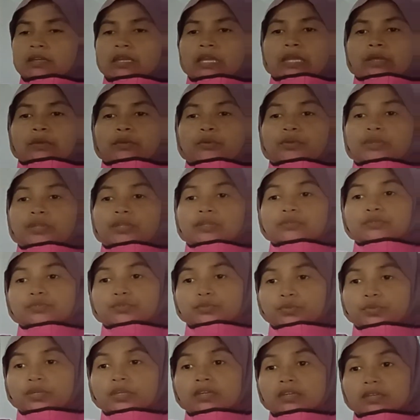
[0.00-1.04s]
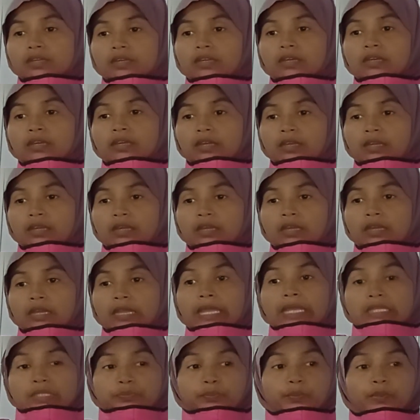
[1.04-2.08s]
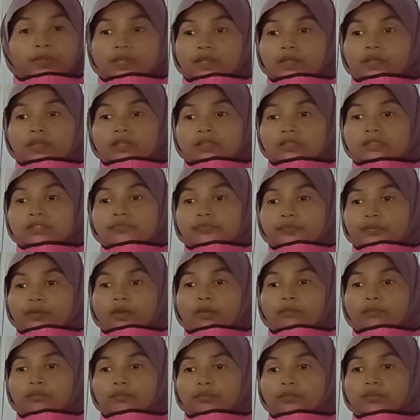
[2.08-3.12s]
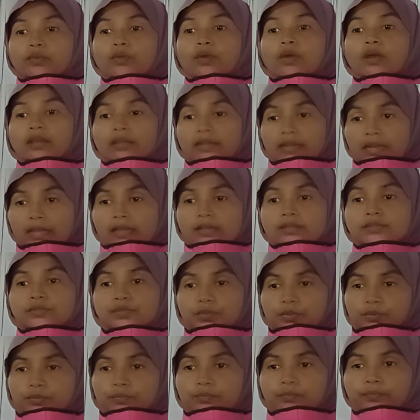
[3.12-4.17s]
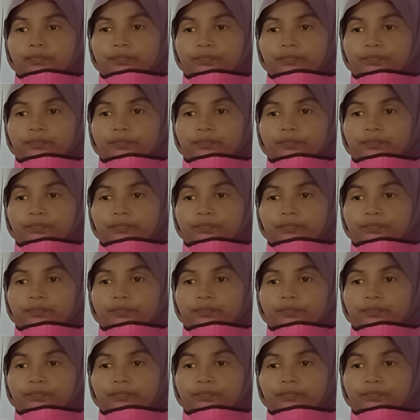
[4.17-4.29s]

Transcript: according to a experience from your classroom.